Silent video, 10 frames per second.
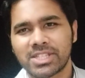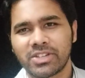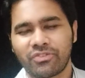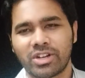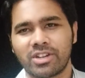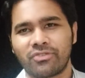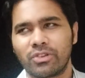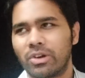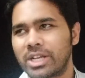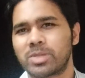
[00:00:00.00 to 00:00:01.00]
is different, if
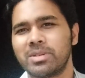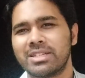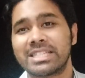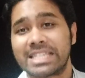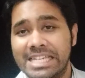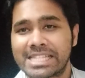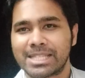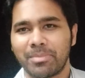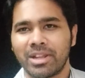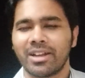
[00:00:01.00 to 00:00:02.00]
your experience is
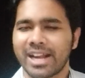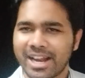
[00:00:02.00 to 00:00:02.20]
similar,